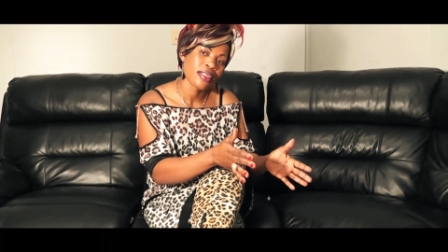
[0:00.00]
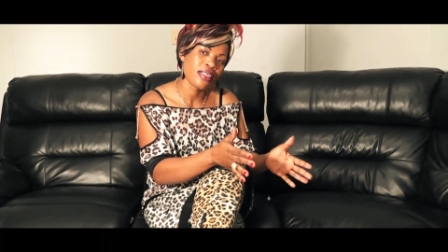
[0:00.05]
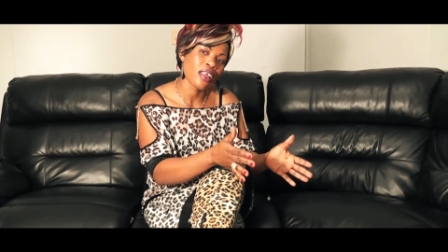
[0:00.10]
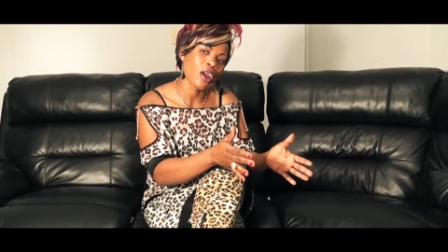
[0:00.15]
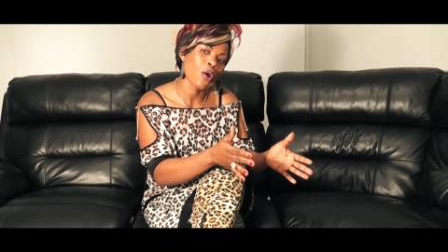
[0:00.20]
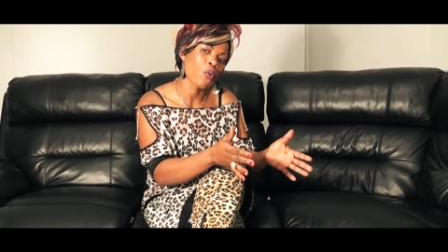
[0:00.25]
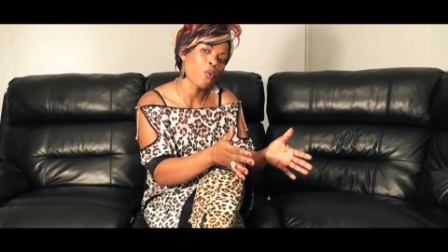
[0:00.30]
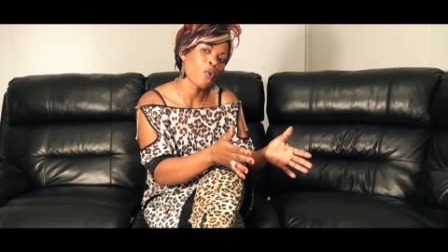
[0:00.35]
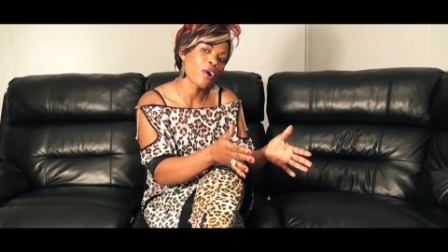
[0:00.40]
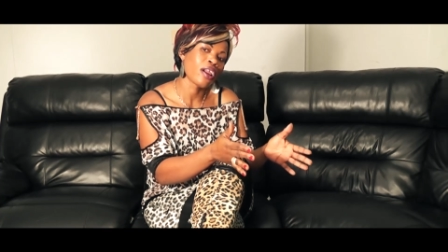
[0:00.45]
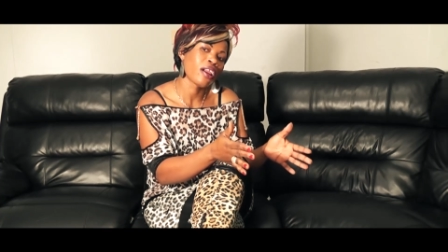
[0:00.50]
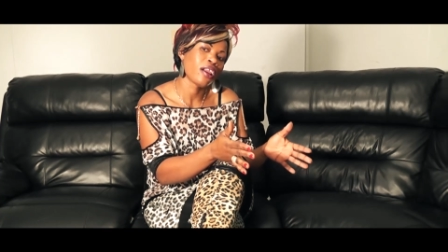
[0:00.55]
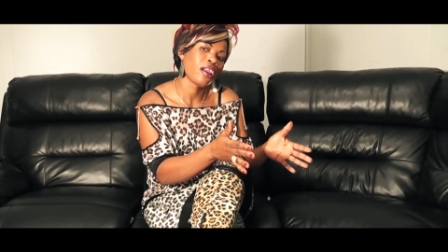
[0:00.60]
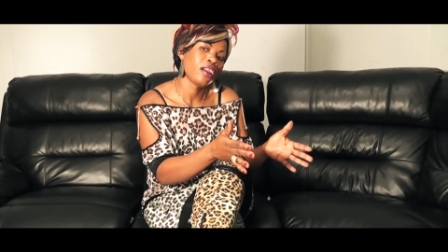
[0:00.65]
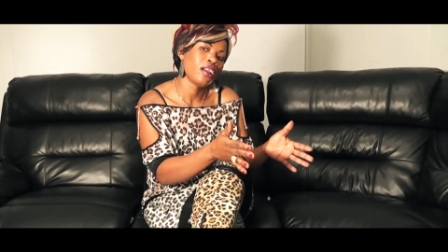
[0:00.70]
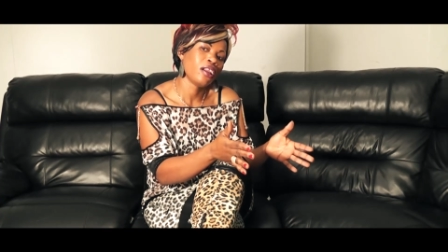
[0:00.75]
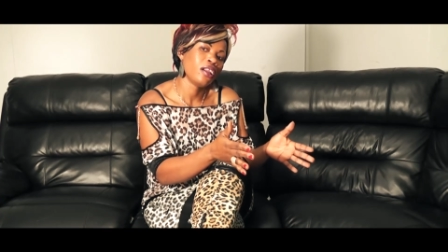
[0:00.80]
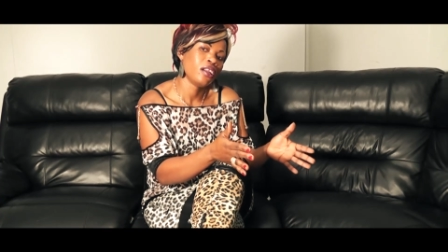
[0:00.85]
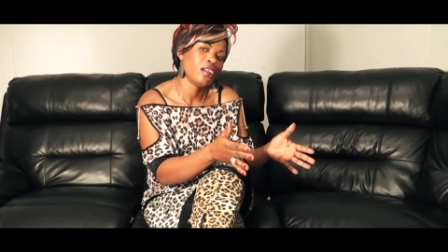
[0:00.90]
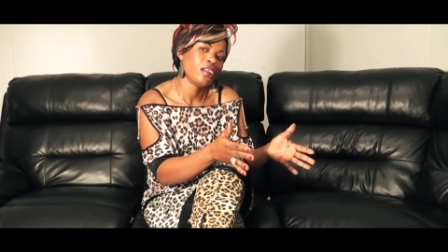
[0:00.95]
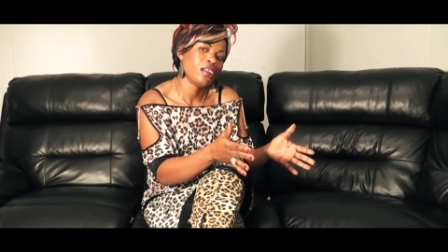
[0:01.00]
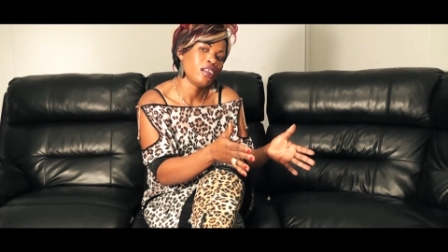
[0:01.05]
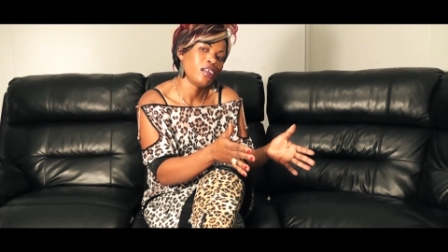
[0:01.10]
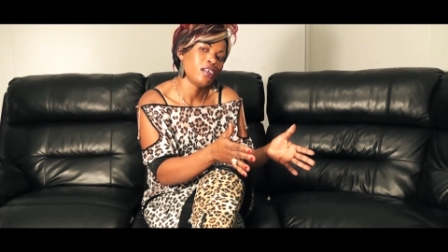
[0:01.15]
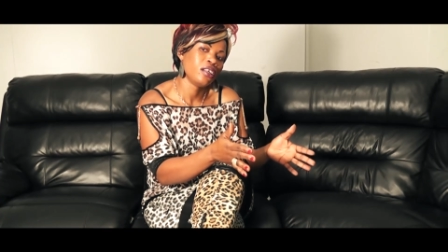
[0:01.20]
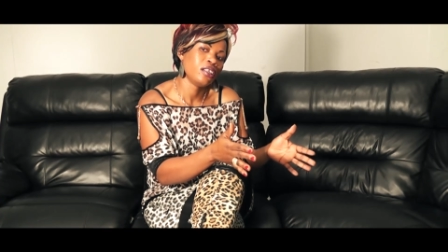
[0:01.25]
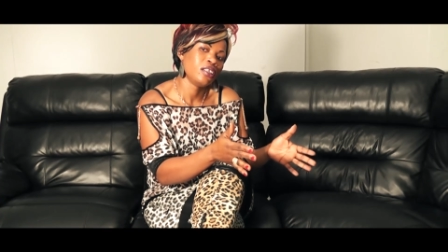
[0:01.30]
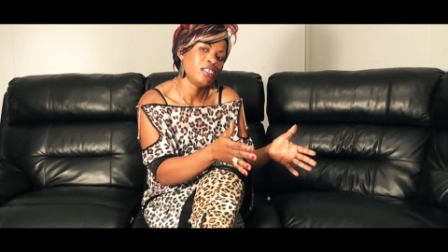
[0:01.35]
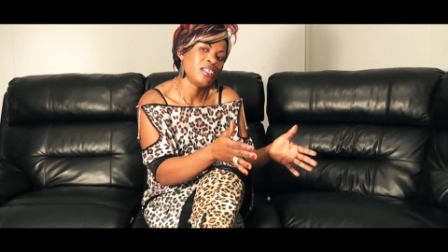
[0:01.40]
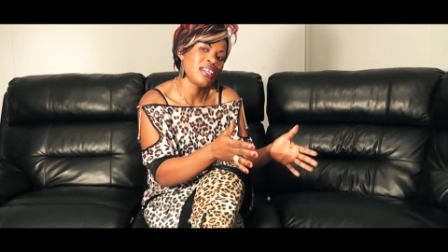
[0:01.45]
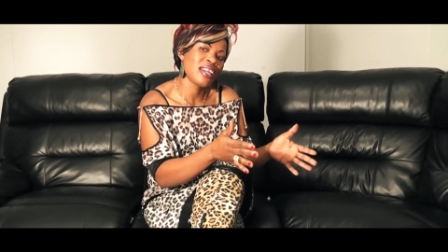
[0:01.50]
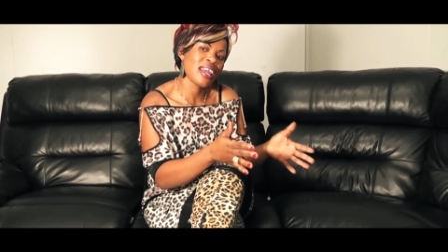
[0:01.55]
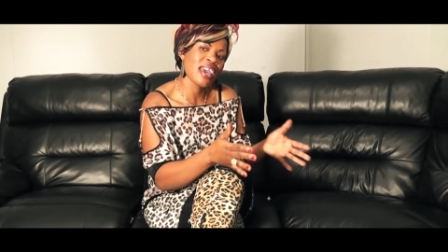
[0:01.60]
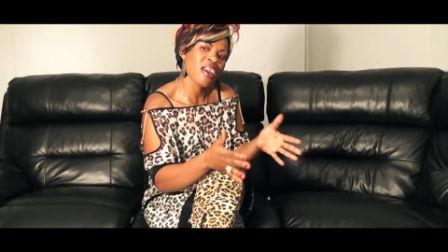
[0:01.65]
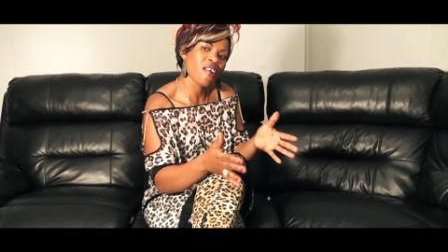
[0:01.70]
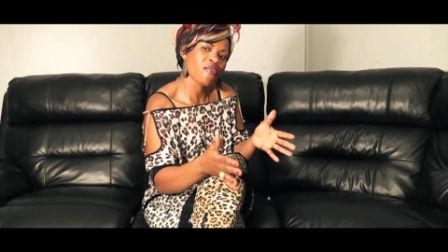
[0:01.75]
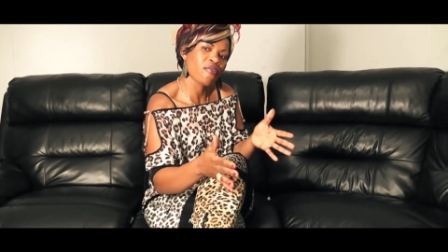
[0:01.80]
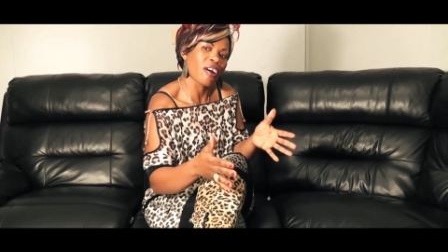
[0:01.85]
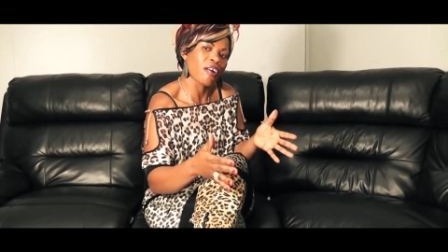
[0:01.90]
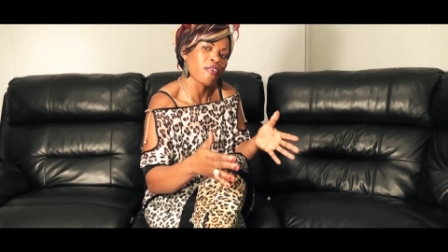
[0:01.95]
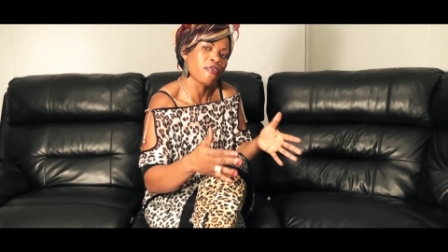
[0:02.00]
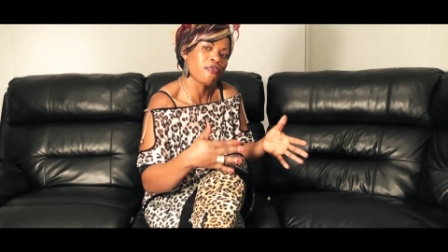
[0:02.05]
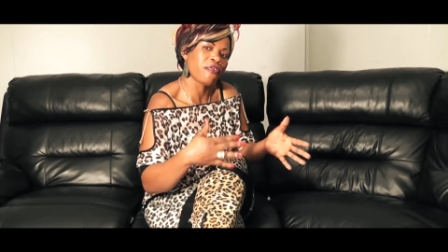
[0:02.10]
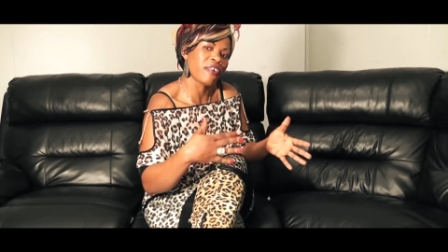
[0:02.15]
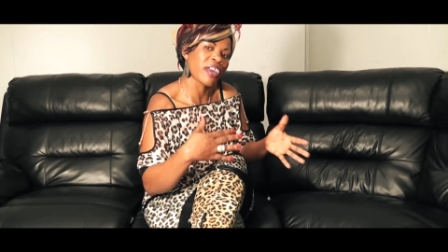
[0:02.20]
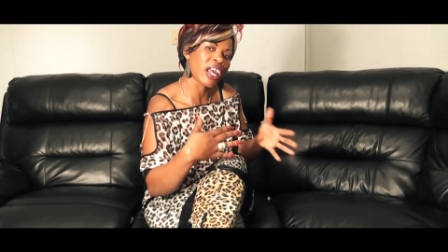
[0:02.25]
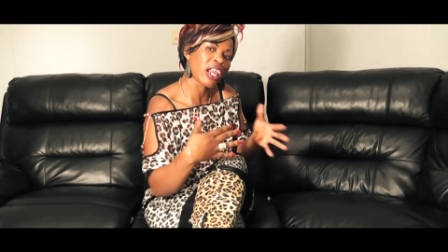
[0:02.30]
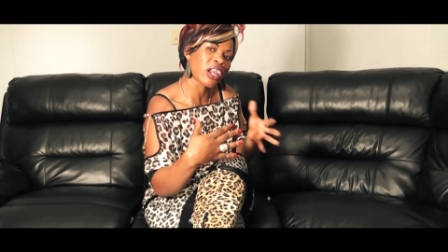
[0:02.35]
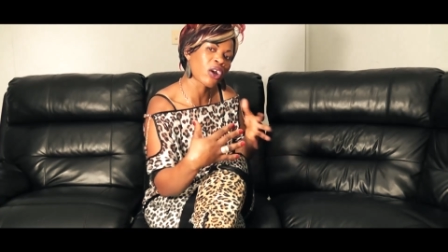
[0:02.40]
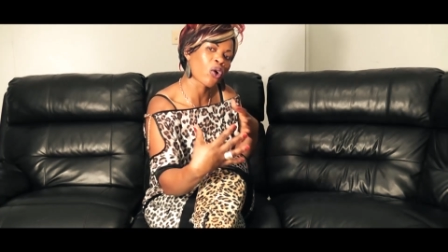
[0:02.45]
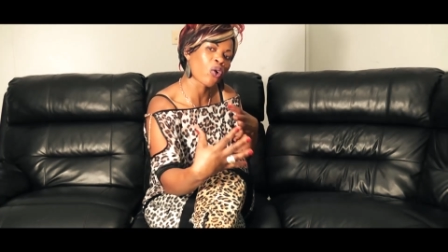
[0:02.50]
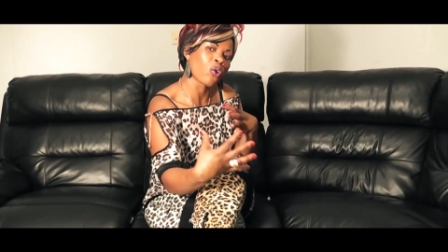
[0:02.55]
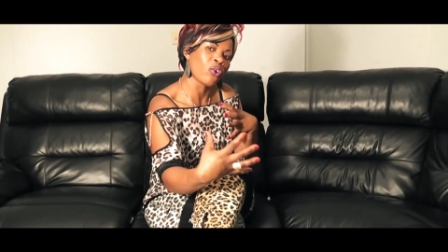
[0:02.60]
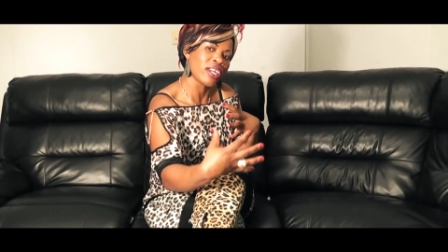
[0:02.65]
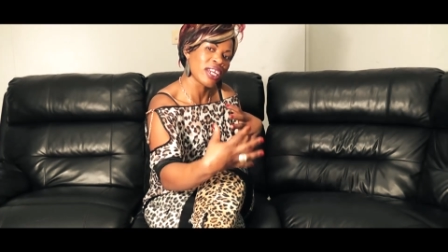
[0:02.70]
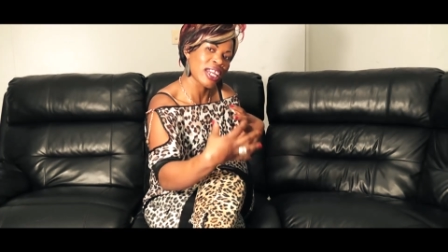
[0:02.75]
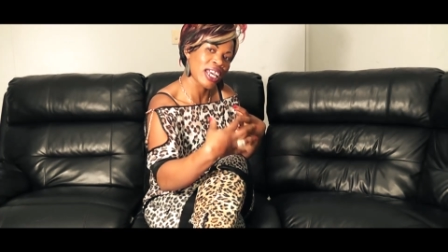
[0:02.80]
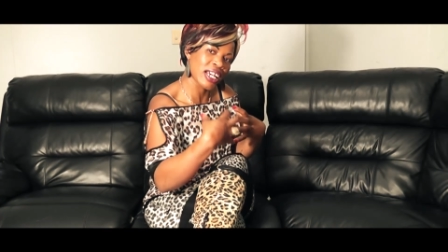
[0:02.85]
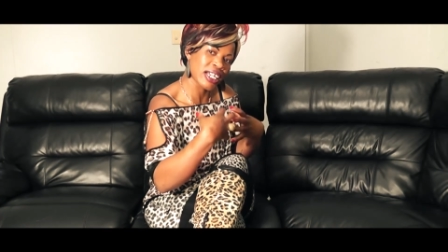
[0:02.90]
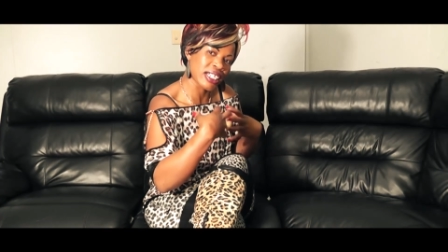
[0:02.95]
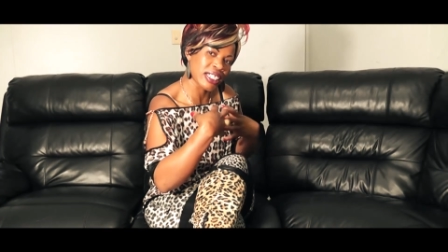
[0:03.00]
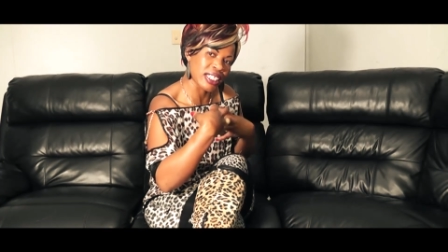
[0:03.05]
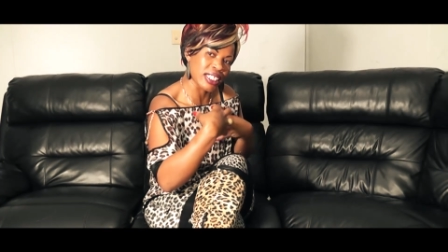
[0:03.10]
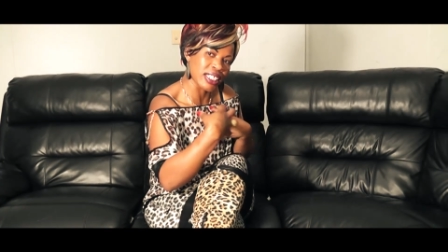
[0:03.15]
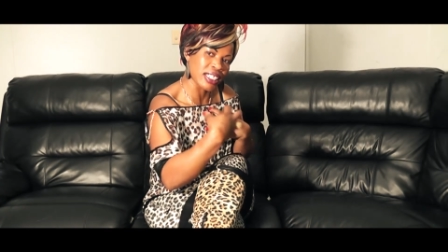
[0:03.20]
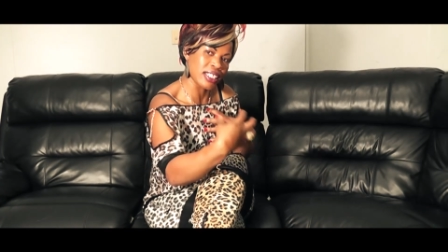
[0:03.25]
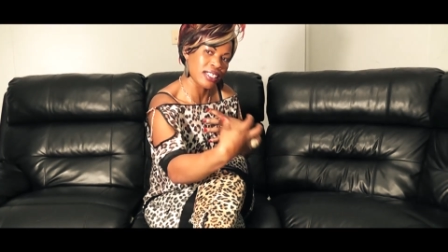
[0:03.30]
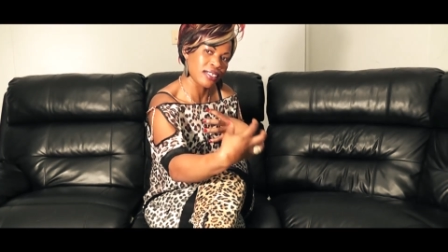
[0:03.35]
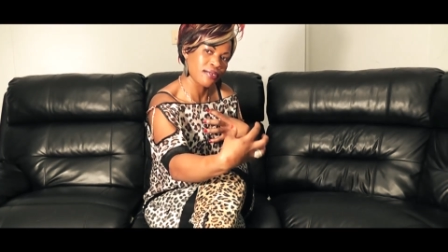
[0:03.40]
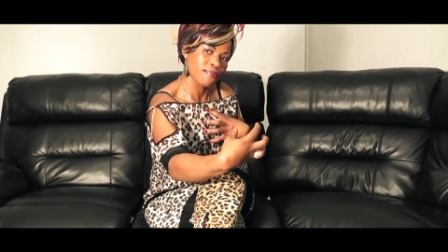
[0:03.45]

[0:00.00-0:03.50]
they will never feel connected